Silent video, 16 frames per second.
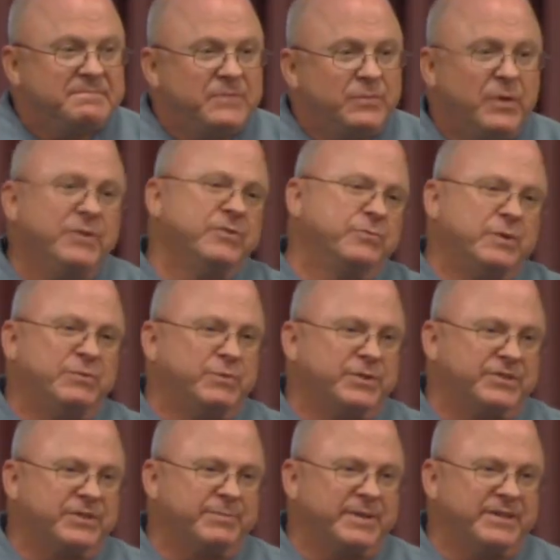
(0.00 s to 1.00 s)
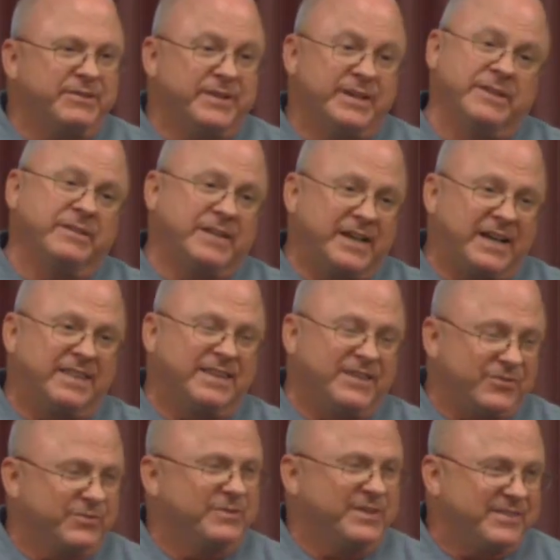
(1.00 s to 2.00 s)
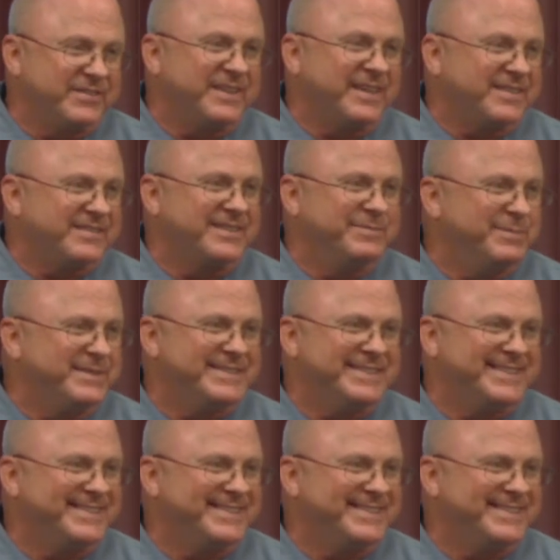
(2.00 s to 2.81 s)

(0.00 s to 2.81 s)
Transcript: Well, there's one worship leader here that I think's really sexy, but